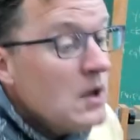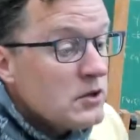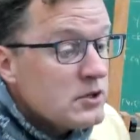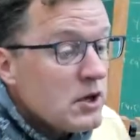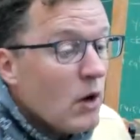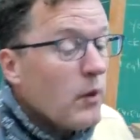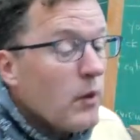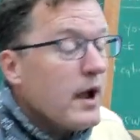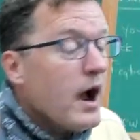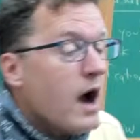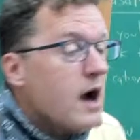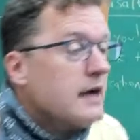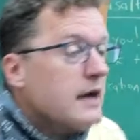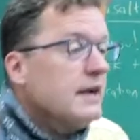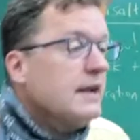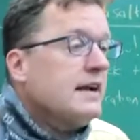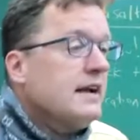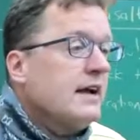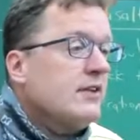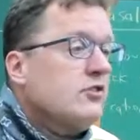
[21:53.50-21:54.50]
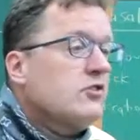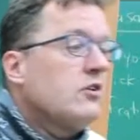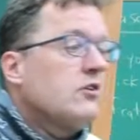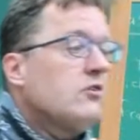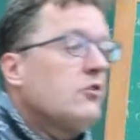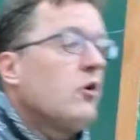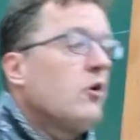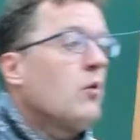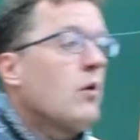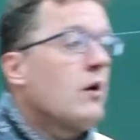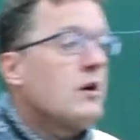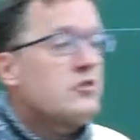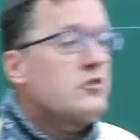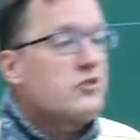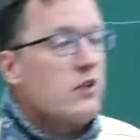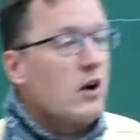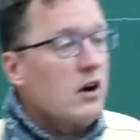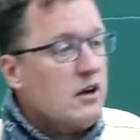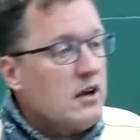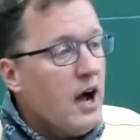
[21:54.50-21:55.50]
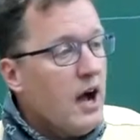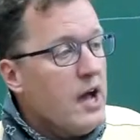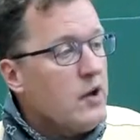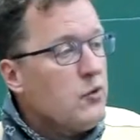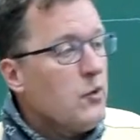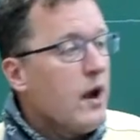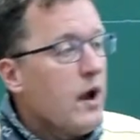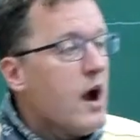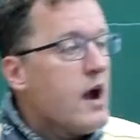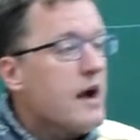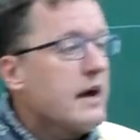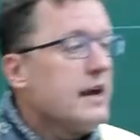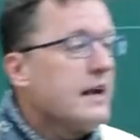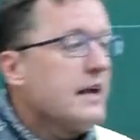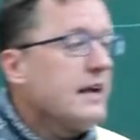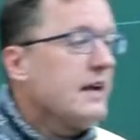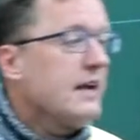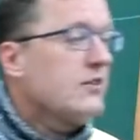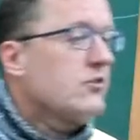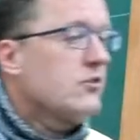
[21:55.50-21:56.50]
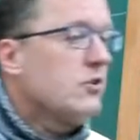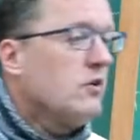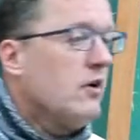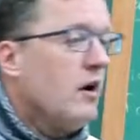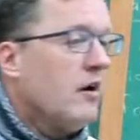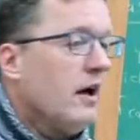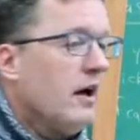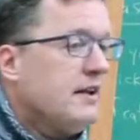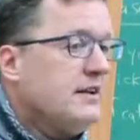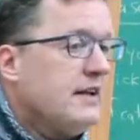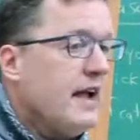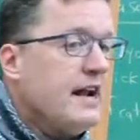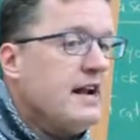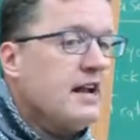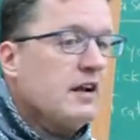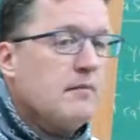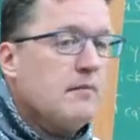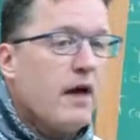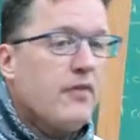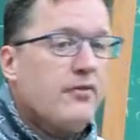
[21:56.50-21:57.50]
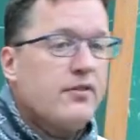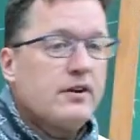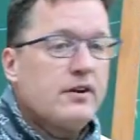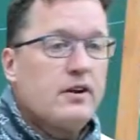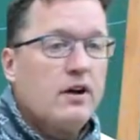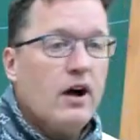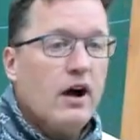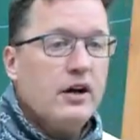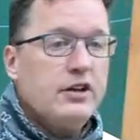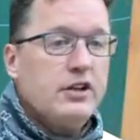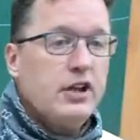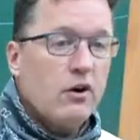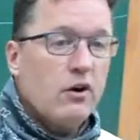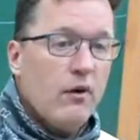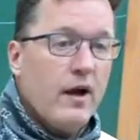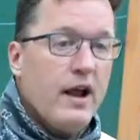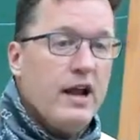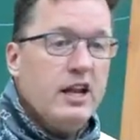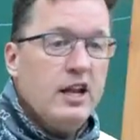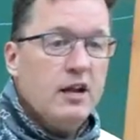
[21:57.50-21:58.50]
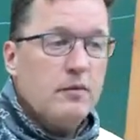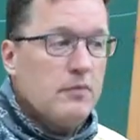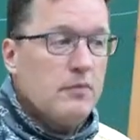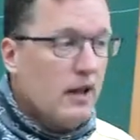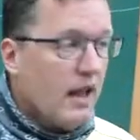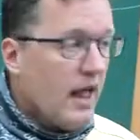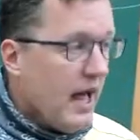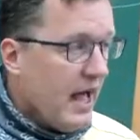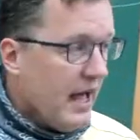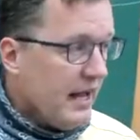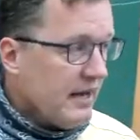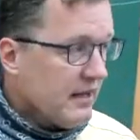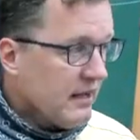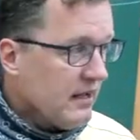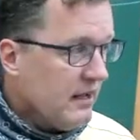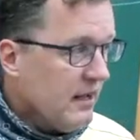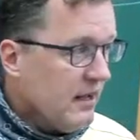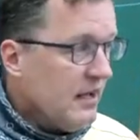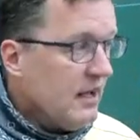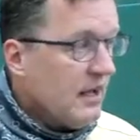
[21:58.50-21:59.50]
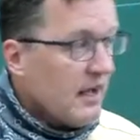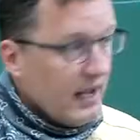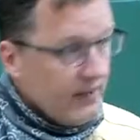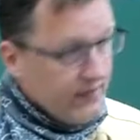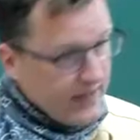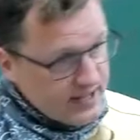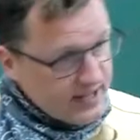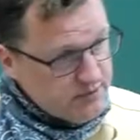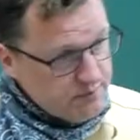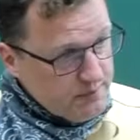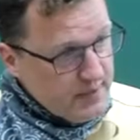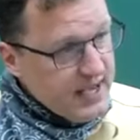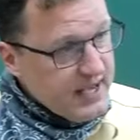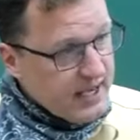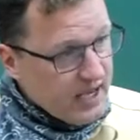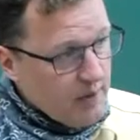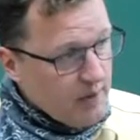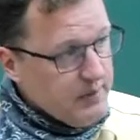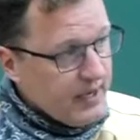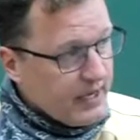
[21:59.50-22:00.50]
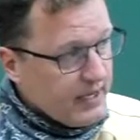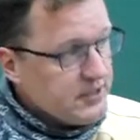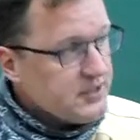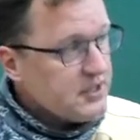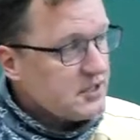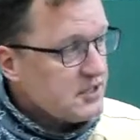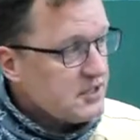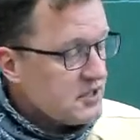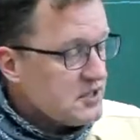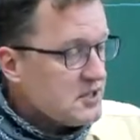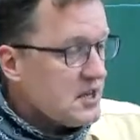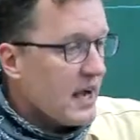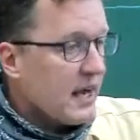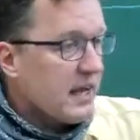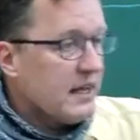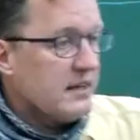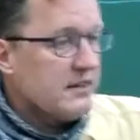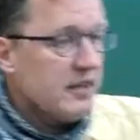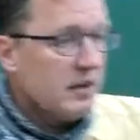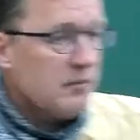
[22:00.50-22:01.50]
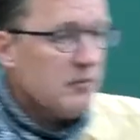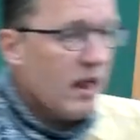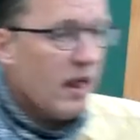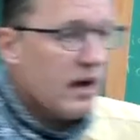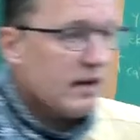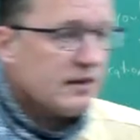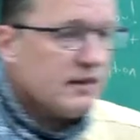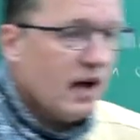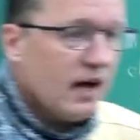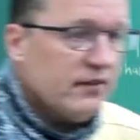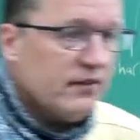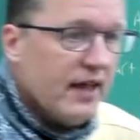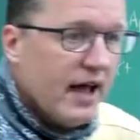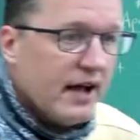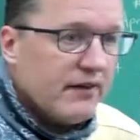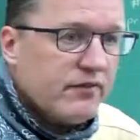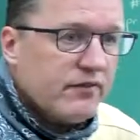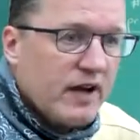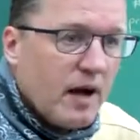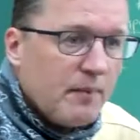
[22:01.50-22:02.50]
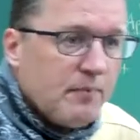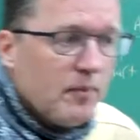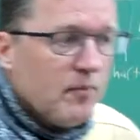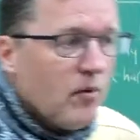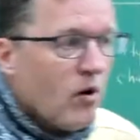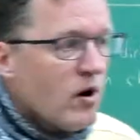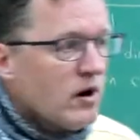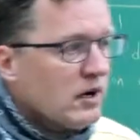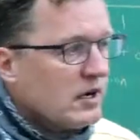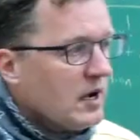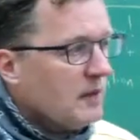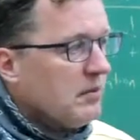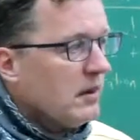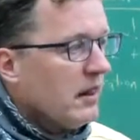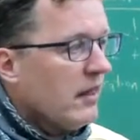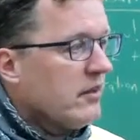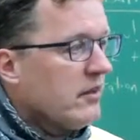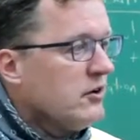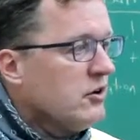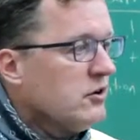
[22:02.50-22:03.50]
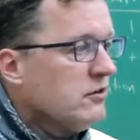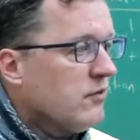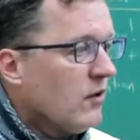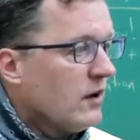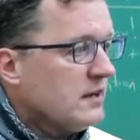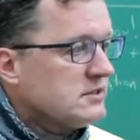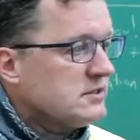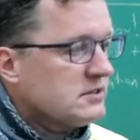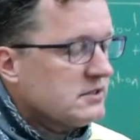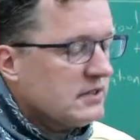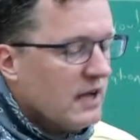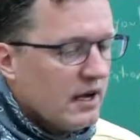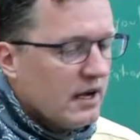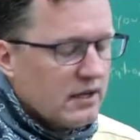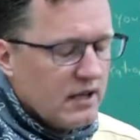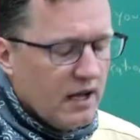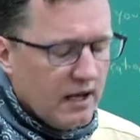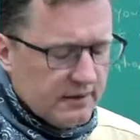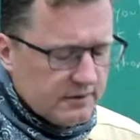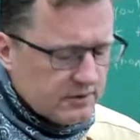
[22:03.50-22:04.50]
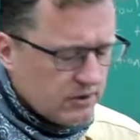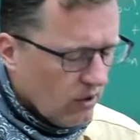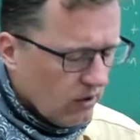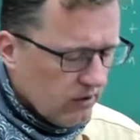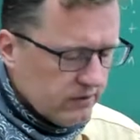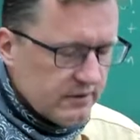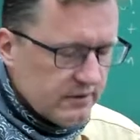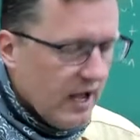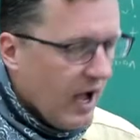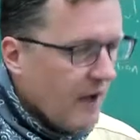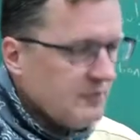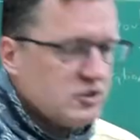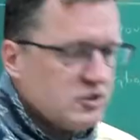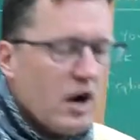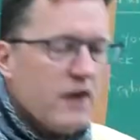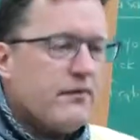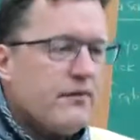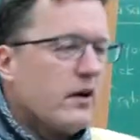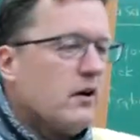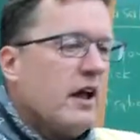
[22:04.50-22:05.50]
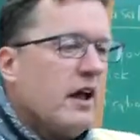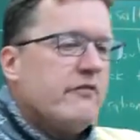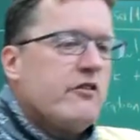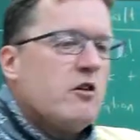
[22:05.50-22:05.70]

So we are going to get to the word zircon. We are going to get to a, a dating method called uranium lead. And that's me coming in just a second. Tim locked on that. A couple more, a couple other new voices. Uh, uh, Colton, I'm sorry if I don't have